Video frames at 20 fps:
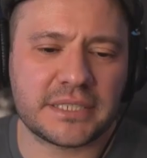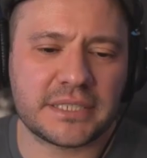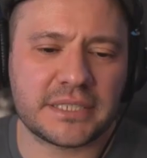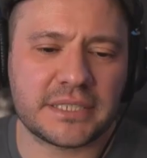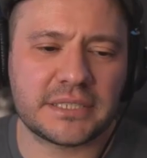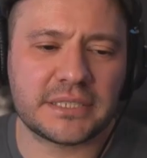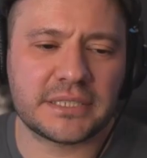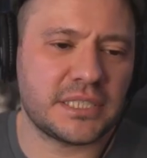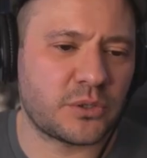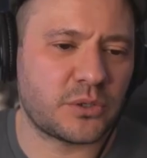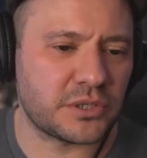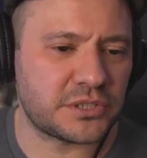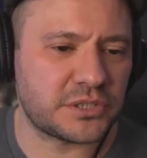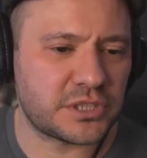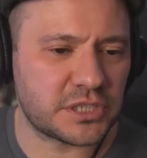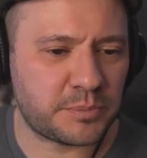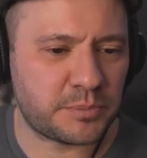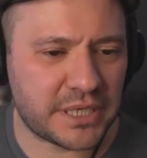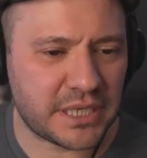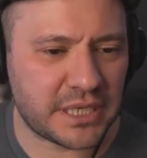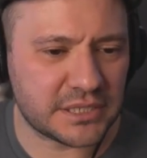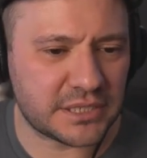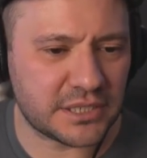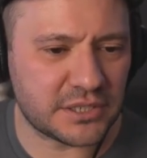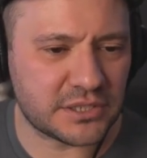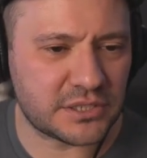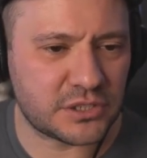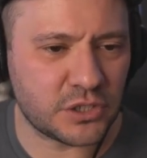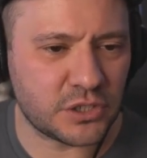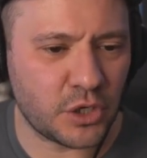the Discord just because
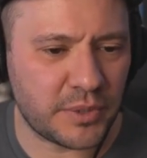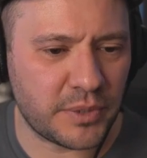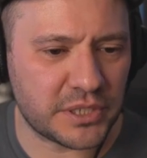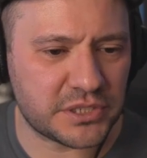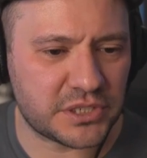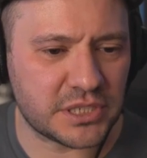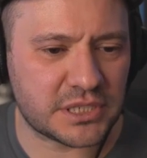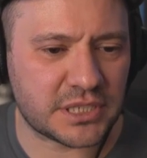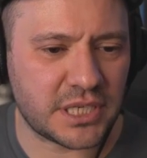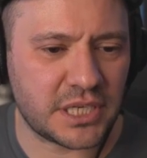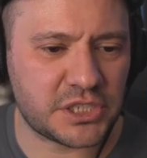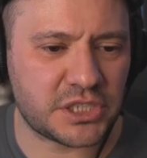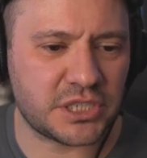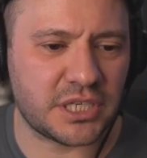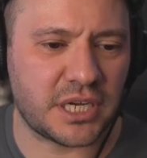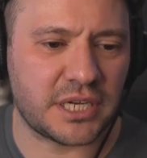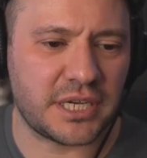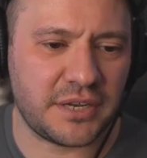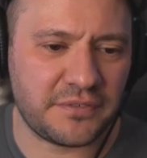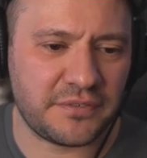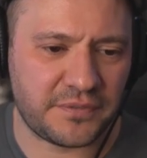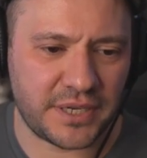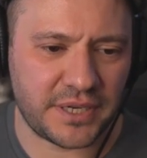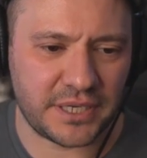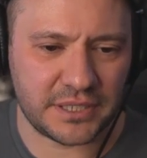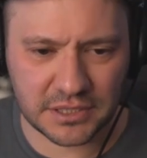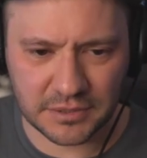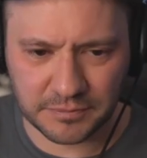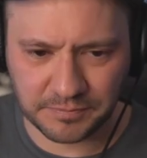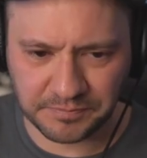there's so much discussion on
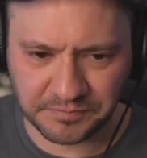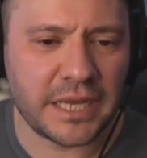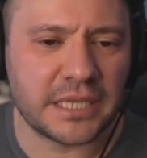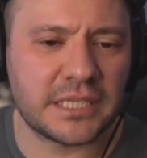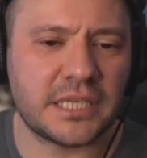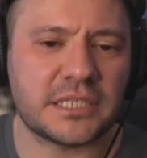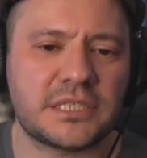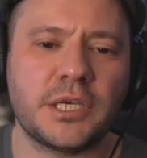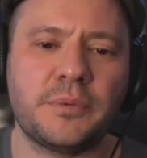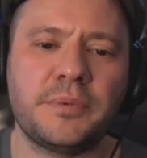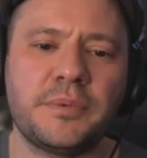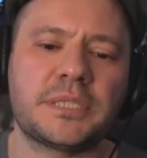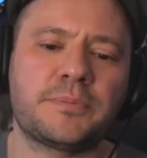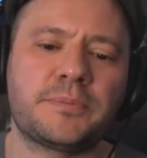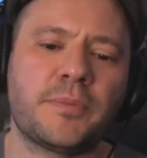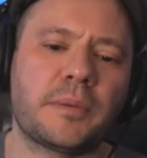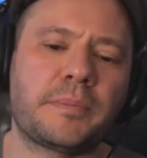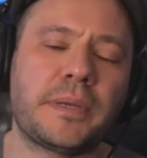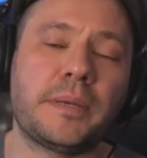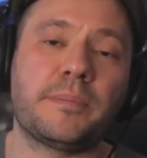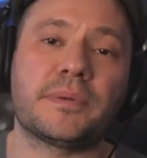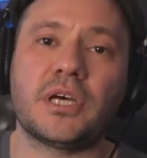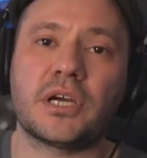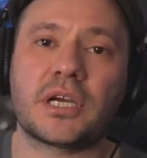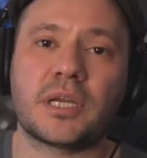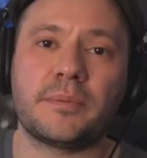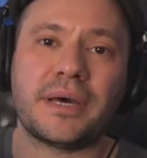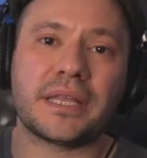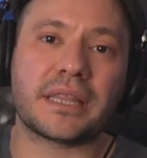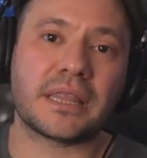Enphase. There's so many smart people
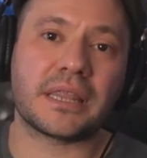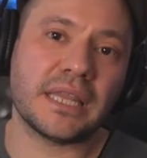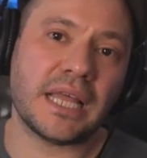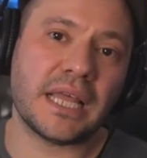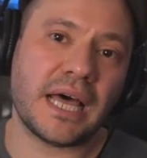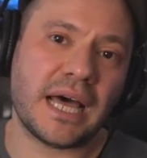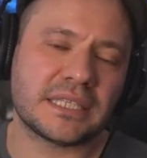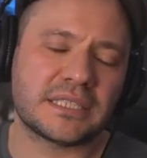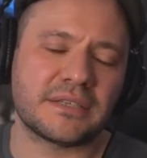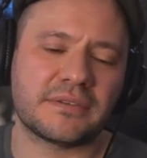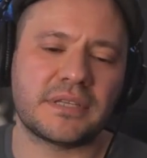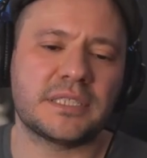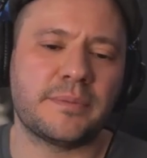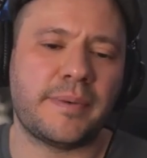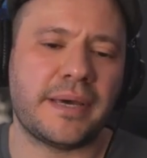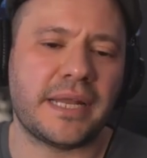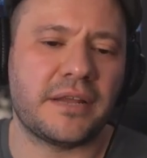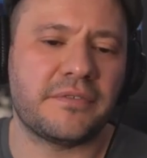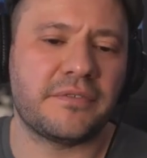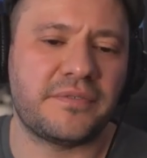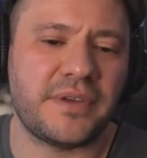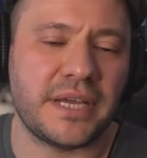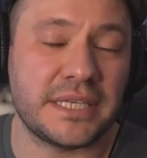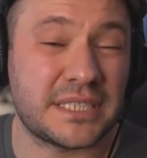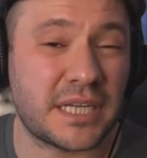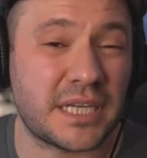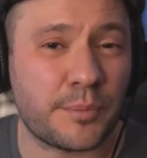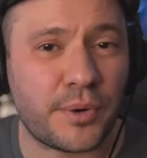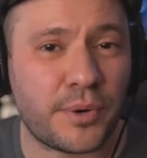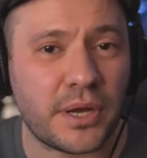talking about lots of things about Enphase,
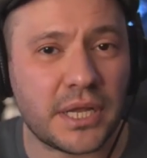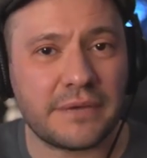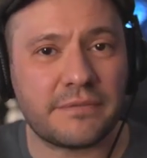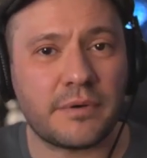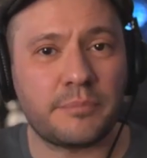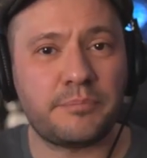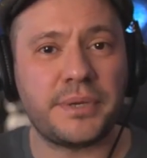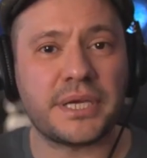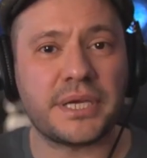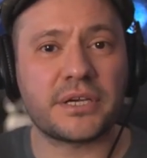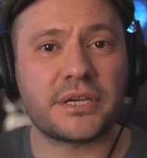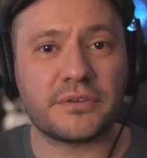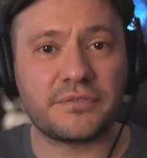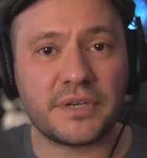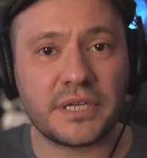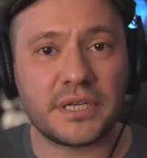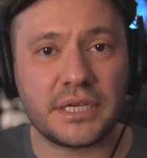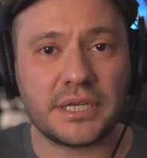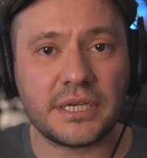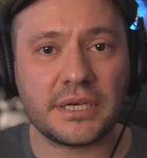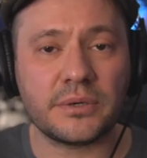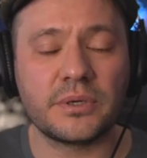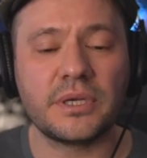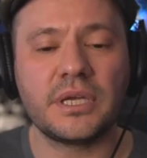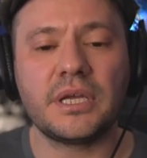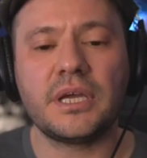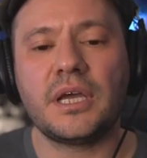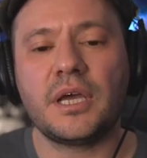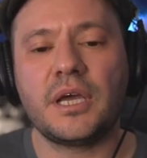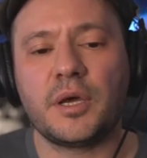and I'll probably have a bigger video,
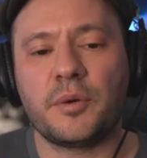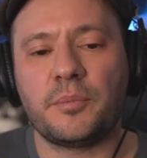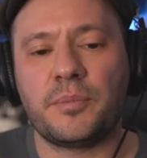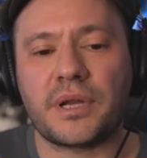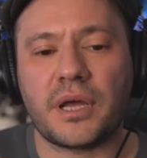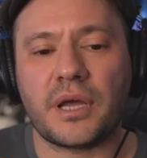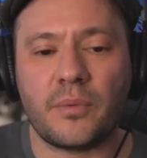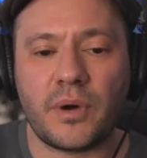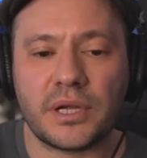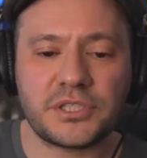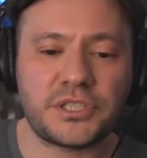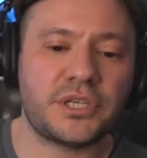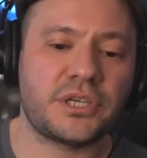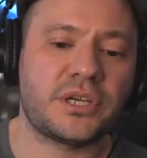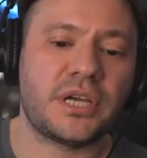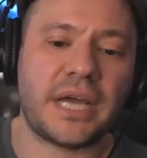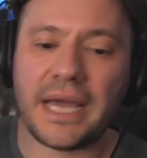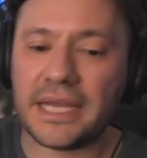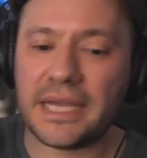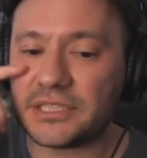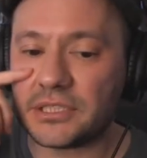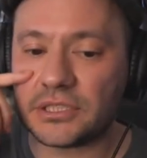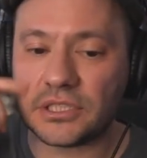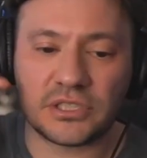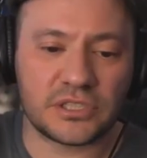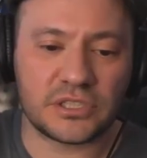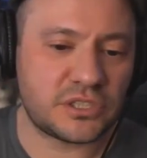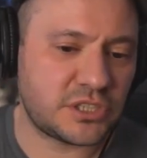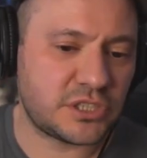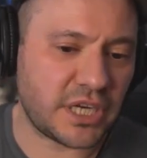but I want you to guys
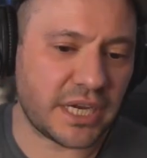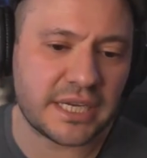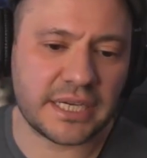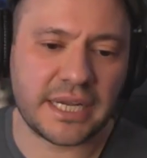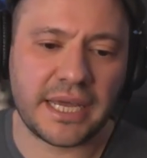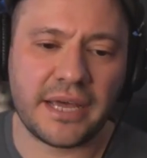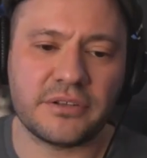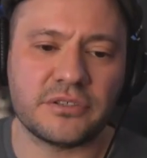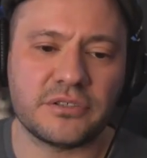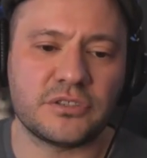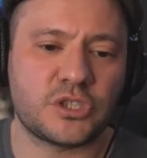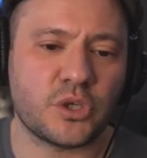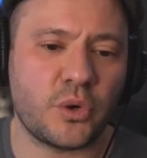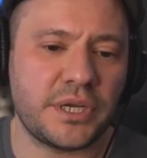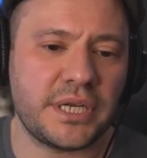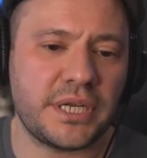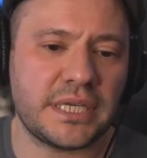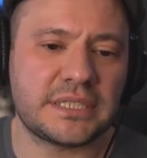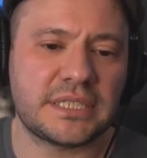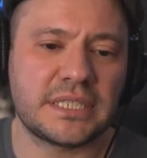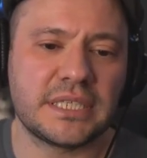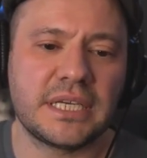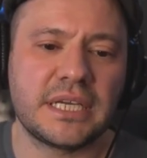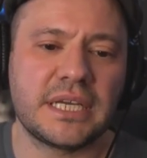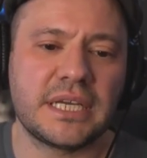check it out, join it.